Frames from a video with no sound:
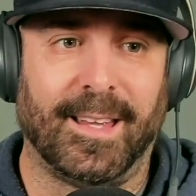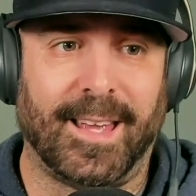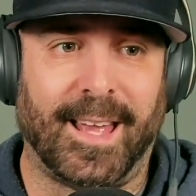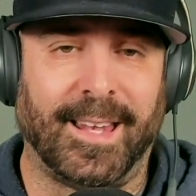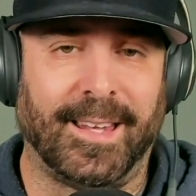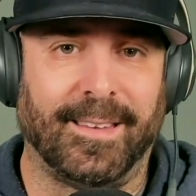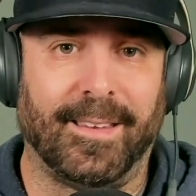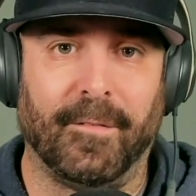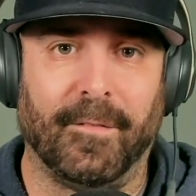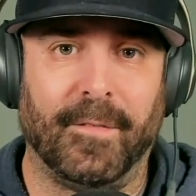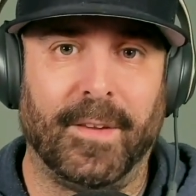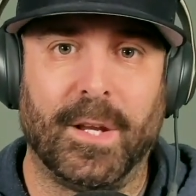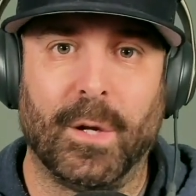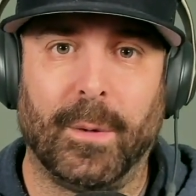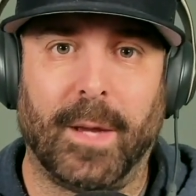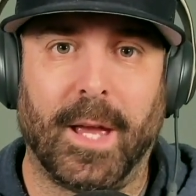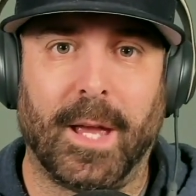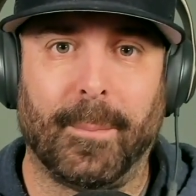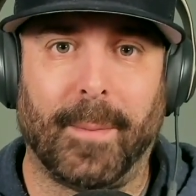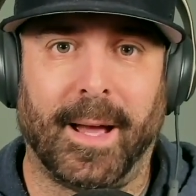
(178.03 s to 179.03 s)
and the video
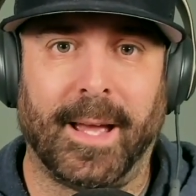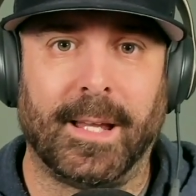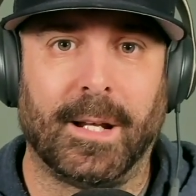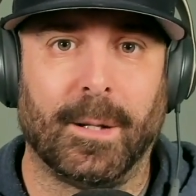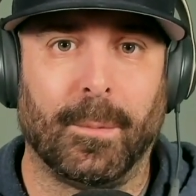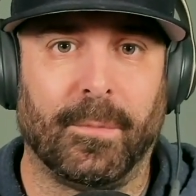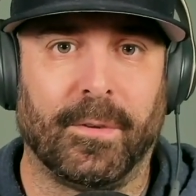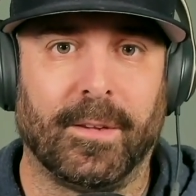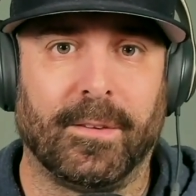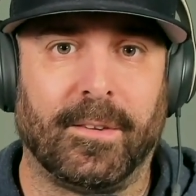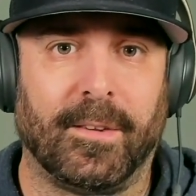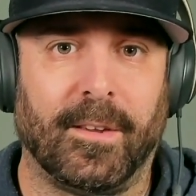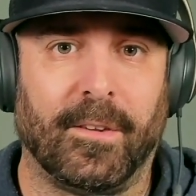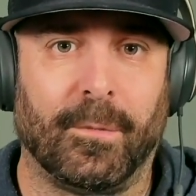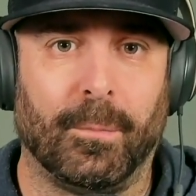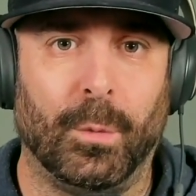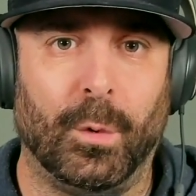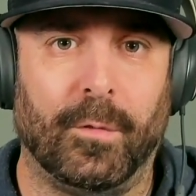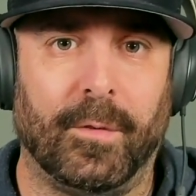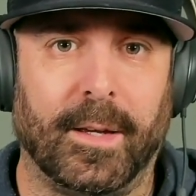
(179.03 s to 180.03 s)
game items into this
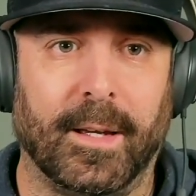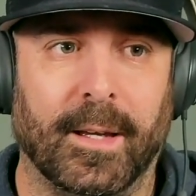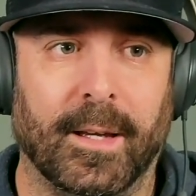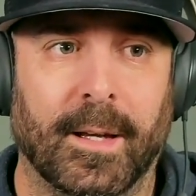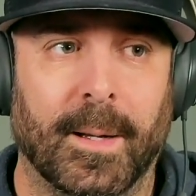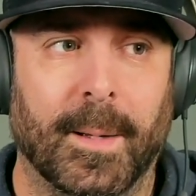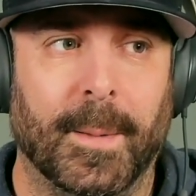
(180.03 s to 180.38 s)
movie.